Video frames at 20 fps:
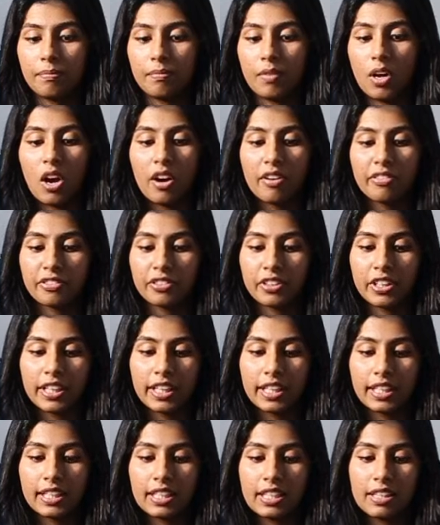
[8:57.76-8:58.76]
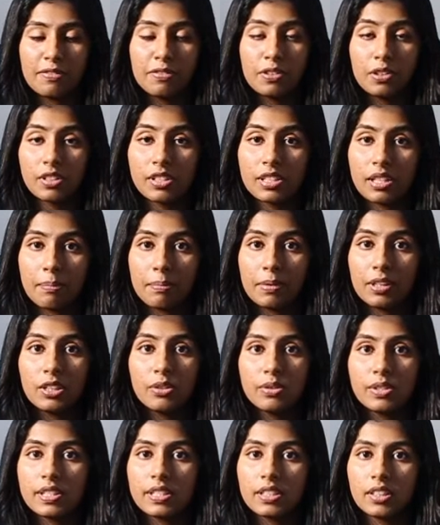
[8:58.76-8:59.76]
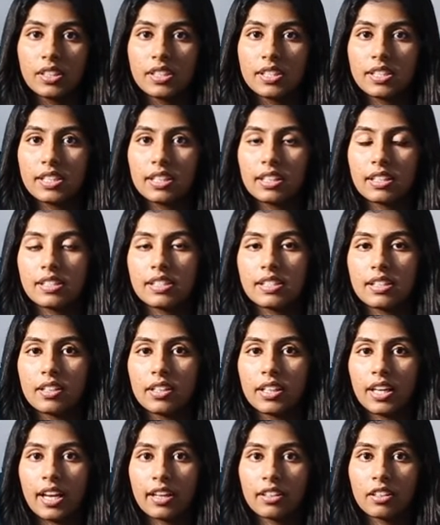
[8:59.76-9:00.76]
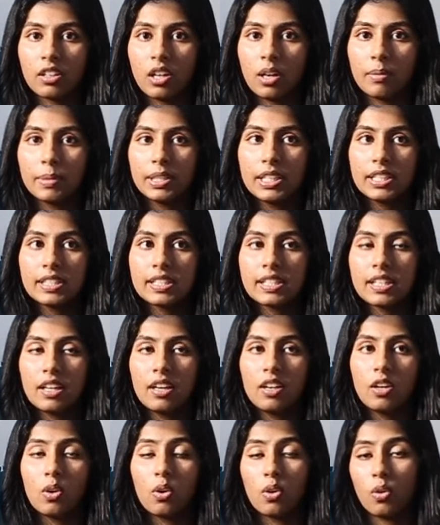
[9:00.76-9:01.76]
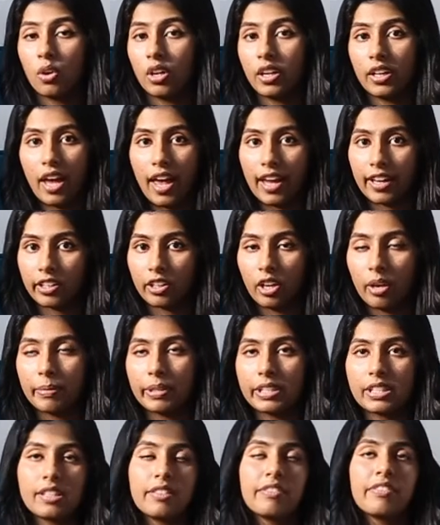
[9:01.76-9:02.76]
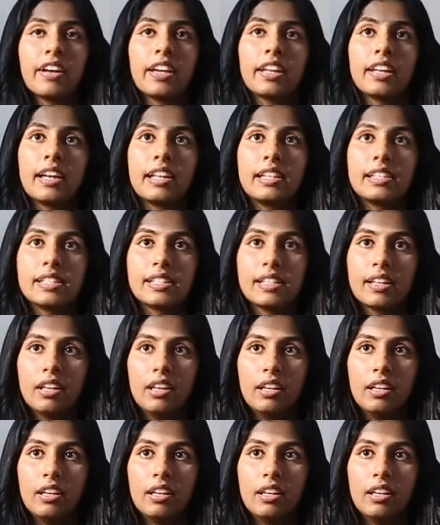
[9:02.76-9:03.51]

offering. And if you're somebody who's seriously considering economics or economics and finance,